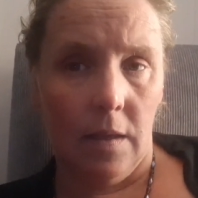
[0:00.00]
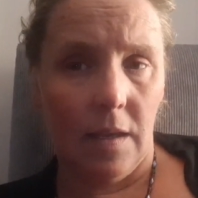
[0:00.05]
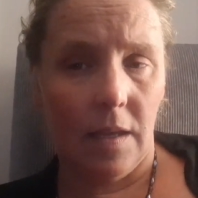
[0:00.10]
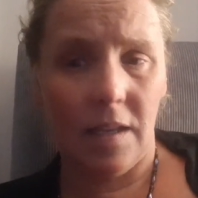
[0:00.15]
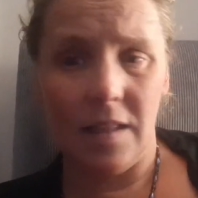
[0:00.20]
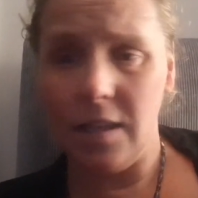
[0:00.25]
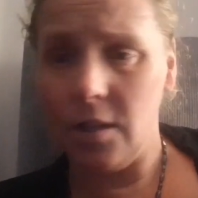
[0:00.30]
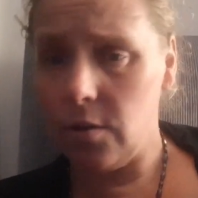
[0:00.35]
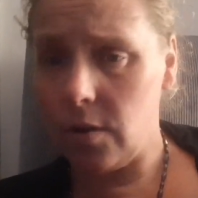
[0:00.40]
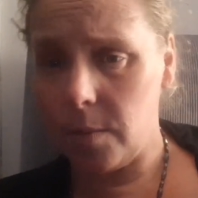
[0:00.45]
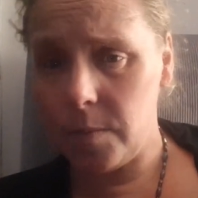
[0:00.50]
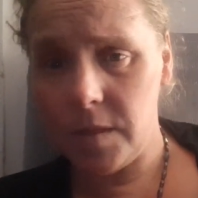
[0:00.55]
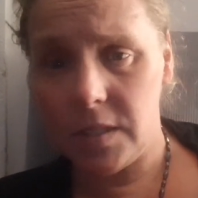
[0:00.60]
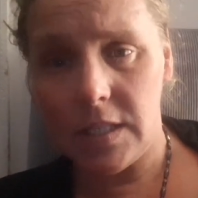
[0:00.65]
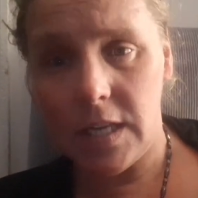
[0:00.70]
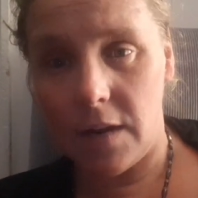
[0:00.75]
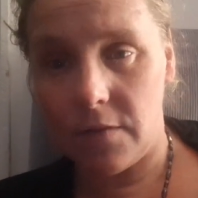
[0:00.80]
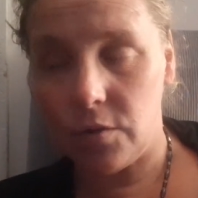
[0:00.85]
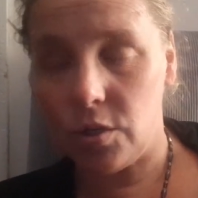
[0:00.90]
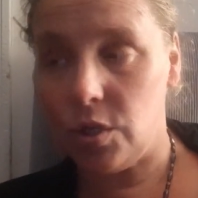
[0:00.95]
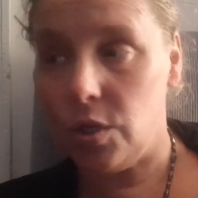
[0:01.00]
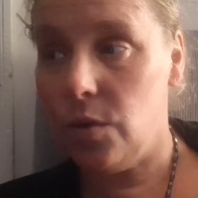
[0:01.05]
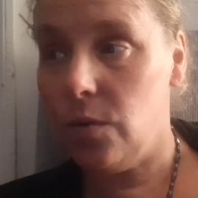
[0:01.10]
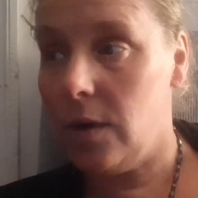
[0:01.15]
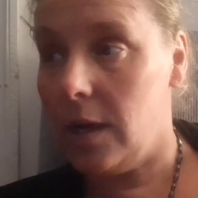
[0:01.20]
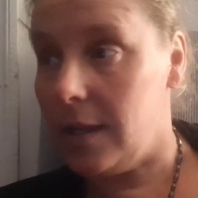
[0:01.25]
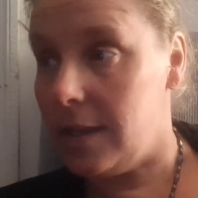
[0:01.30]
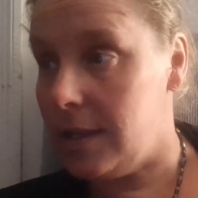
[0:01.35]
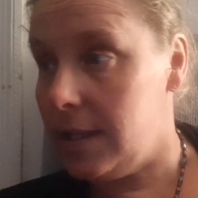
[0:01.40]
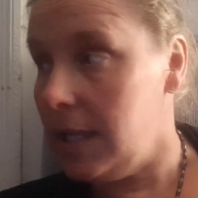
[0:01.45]
And clear up this
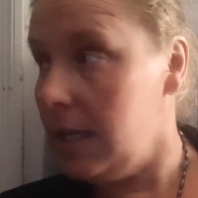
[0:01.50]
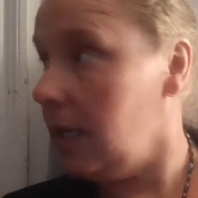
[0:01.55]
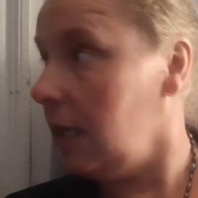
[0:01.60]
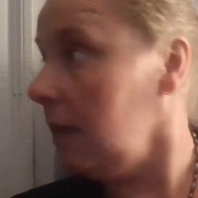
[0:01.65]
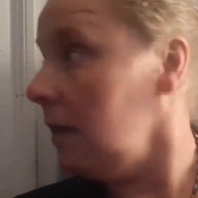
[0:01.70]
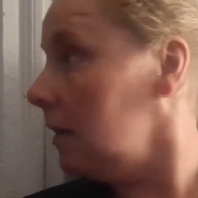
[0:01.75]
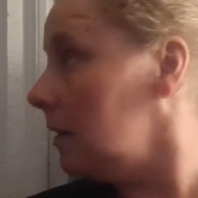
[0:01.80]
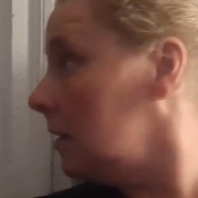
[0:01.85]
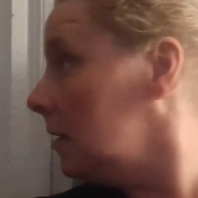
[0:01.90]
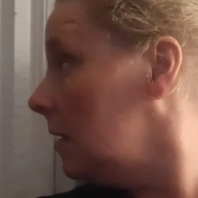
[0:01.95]
afternoon, I think.